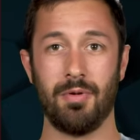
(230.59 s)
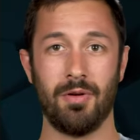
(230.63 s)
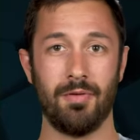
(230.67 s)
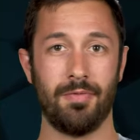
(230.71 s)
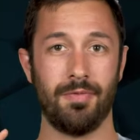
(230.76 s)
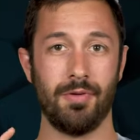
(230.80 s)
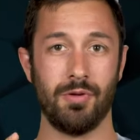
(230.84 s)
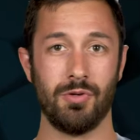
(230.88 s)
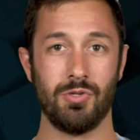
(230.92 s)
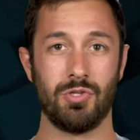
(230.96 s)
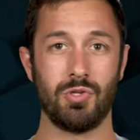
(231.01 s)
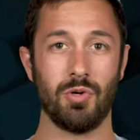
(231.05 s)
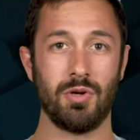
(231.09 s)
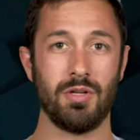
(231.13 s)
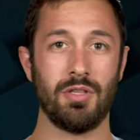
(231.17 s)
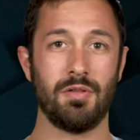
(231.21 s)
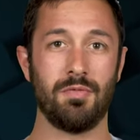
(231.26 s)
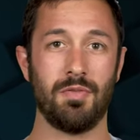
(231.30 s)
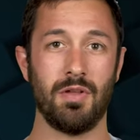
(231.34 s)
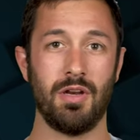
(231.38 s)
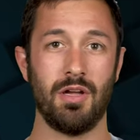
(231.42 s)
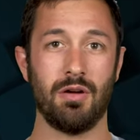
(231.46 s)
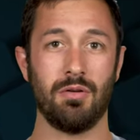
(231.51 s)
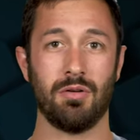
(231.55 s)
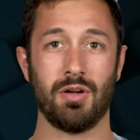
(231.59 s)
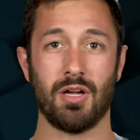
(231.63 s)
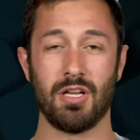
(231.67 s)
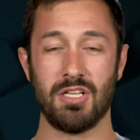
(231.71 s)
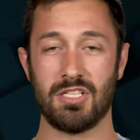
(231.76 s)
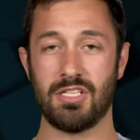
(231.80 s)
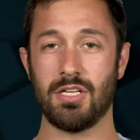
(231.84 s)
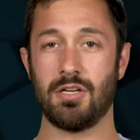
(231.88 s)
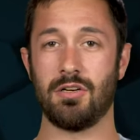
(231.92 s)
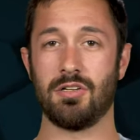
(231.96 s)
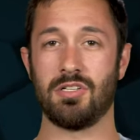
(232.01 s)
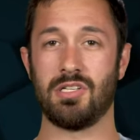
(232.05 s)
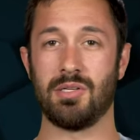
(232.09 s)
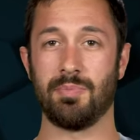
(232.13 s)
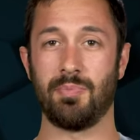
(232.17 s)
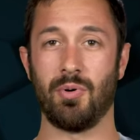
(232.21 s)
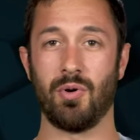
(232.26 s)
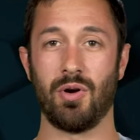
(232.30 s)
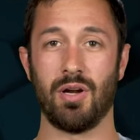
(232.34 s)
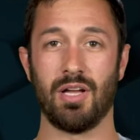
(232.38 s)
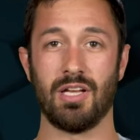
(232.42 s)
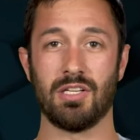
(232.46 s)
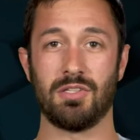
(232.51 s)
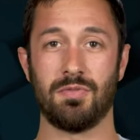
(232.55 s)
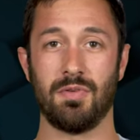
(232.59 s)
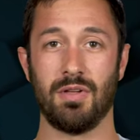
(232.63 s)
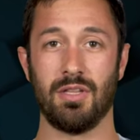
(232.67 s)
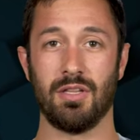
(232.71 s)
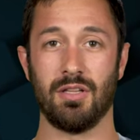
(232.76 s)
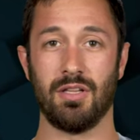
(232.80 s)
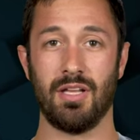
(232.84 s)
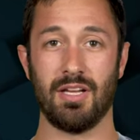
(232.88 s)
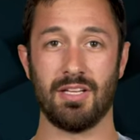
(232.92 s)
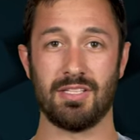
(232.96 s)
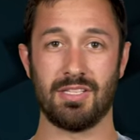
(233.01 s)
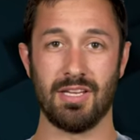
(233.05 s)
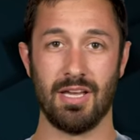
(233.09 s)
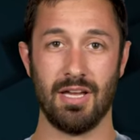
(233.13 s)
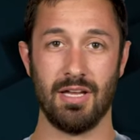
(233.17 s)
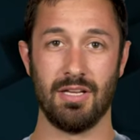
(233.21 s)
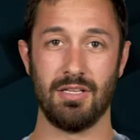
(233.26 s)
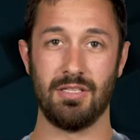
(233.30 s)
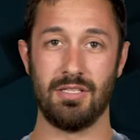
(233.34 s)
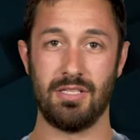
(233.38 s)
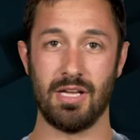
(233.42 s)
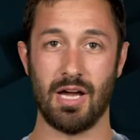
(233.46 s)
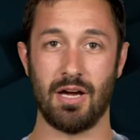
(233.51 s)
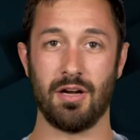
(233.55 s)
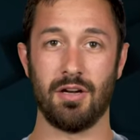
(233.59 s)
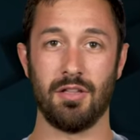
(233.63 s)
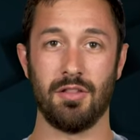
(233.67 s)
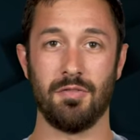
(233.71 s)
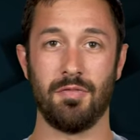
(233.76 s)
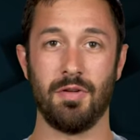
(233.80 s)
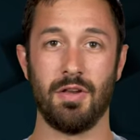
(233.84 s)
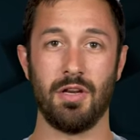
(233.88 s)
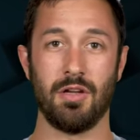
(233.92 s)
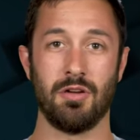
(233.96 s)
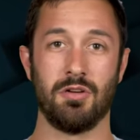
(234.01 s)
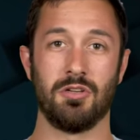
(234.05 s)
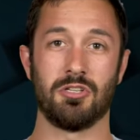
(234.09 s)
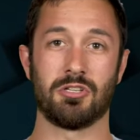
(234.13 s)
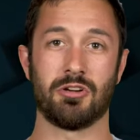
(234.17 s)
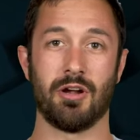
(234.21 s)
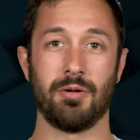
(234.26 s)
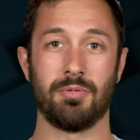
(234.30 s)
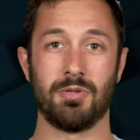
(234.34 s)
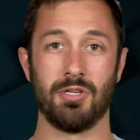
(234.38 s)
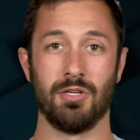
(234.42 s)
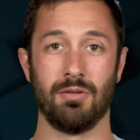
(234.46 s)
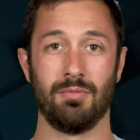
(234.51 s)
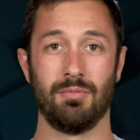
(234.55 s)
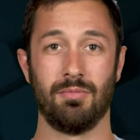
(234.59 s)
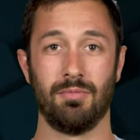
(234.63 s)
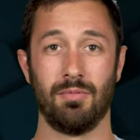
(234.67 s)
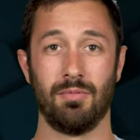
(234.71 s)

and if you enjoyed the video, consider supporting us via the links down in the video description.